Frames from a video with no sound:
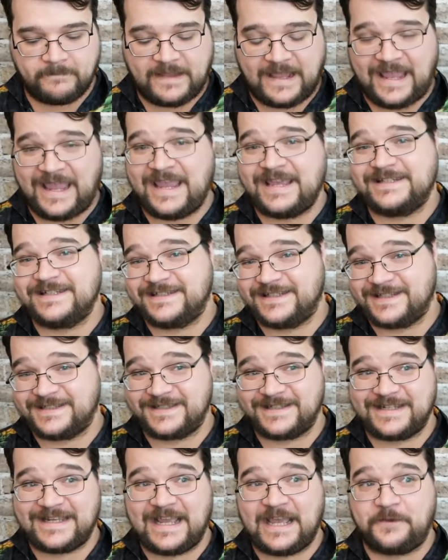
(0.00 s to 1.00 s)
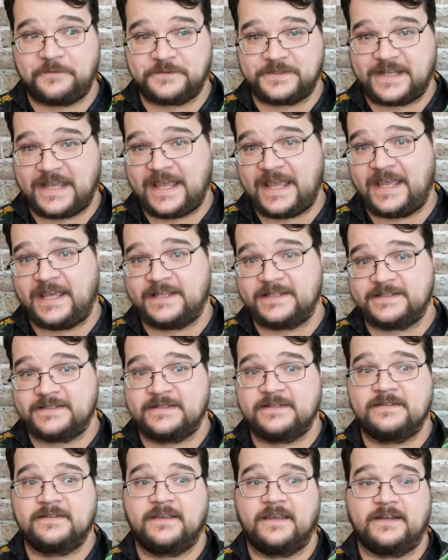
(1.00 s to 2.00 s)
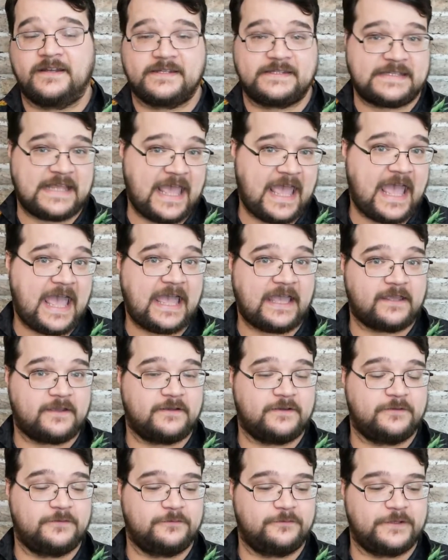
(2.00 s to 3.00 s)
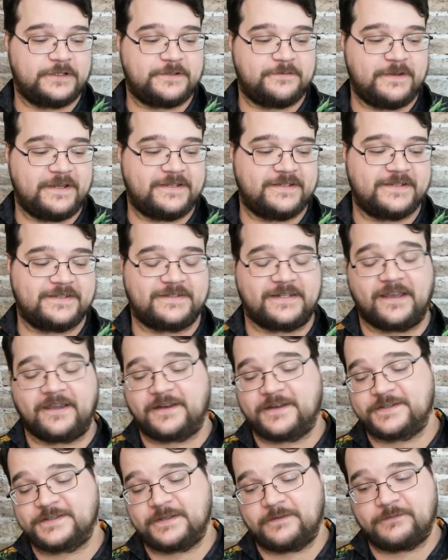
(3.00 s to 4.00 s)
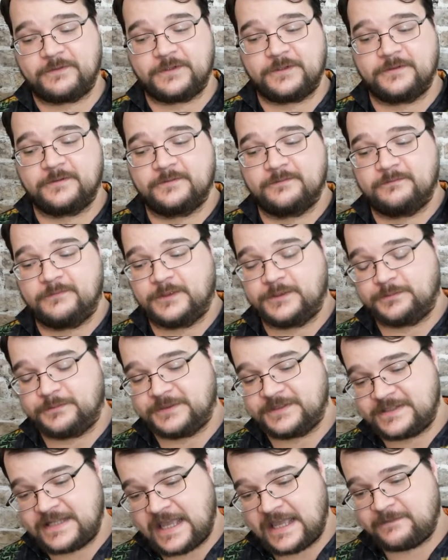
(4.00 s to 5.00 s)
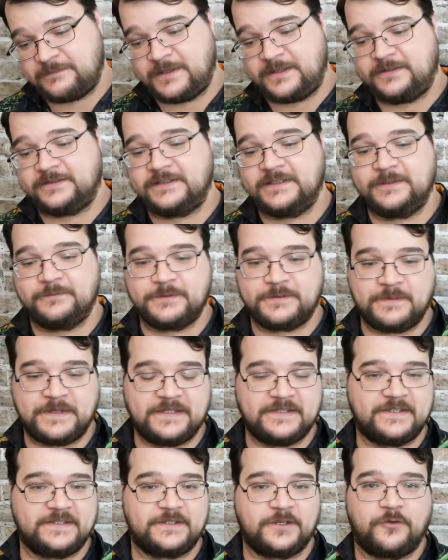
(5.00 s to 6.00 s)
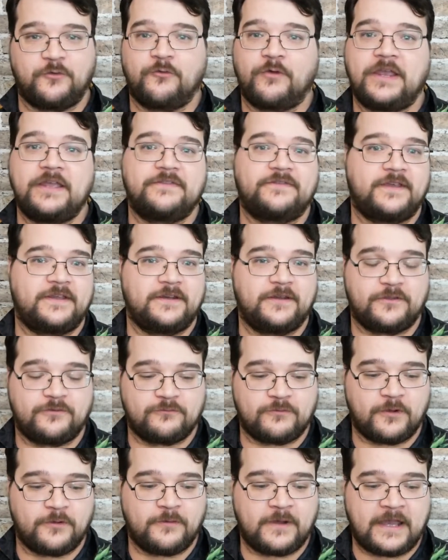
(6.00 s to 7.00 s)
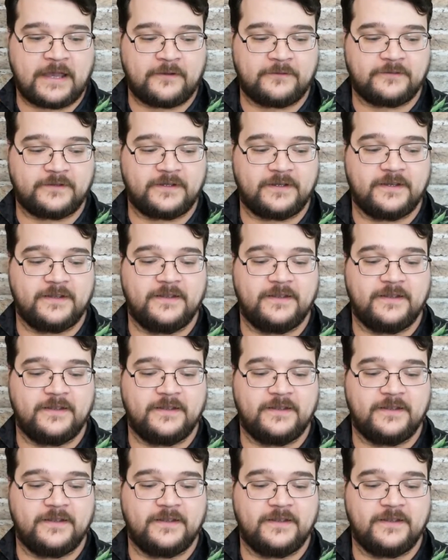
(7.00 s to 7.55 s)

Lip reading: And it doesn't count as an attack, which means it's not going to suffer your multiple attack penalty, which means it's a great thing to throw out,